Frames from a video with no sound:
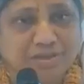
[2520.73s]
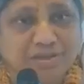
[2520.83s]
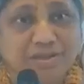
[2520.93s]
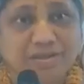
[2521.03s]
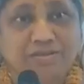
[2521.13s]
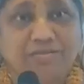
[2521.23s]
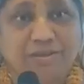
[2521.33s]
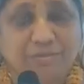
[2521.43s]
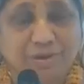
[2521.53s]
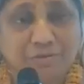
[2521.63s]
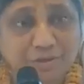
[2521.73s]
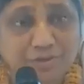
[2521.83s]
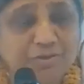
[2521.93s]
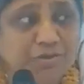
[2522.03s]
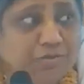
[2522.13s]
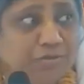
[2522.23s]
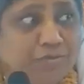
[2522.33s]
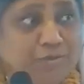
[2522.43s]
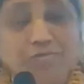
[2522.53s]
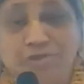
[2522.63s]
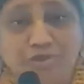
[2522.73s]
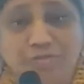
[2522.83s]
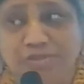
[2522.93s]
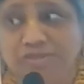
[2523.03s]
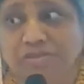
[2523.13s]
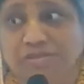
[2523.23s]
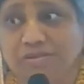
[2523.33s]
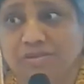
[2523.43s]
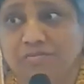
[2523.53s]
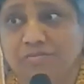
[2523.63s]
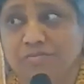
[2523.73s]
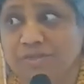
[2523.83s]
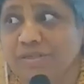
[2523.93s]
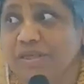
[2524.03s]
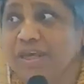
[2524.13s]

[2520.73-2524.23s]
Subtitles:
I bow down to you, I won't stop the Sankirtan movement,